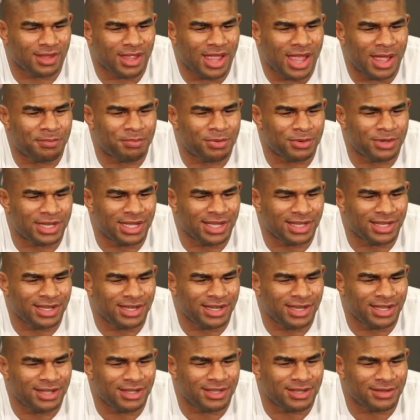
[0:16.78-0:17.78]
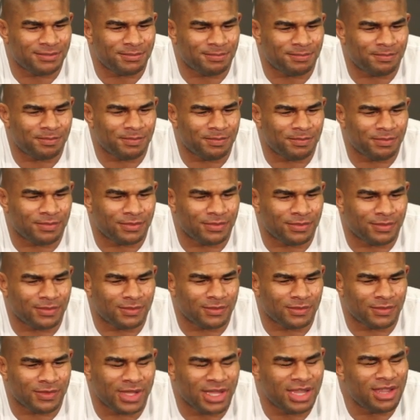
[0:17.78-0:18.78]
I predicted it
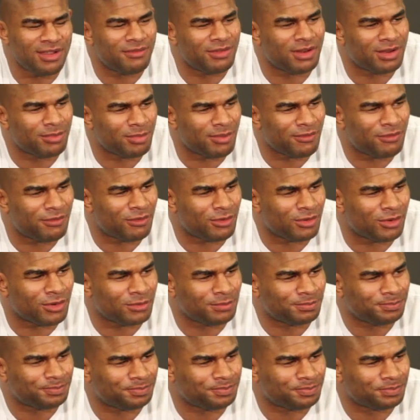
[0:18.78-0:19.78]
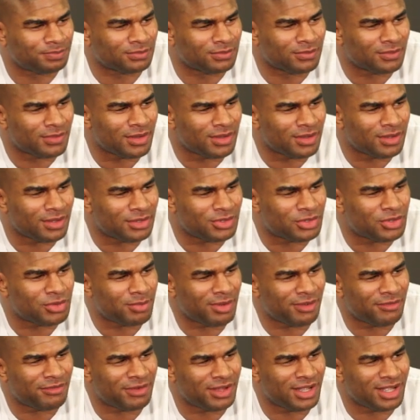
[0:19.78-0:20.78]
the evening before to
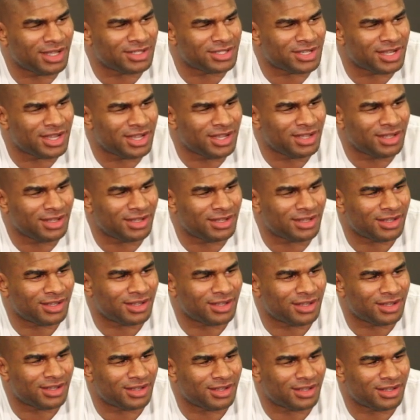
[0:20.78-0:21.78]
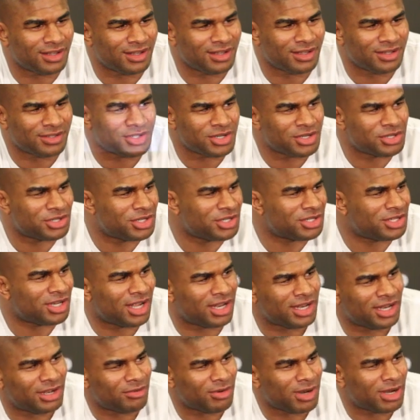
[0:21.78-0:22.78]
my fiance. So she's
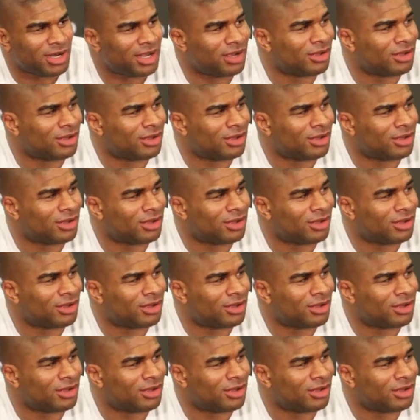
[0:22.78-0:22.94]
not here right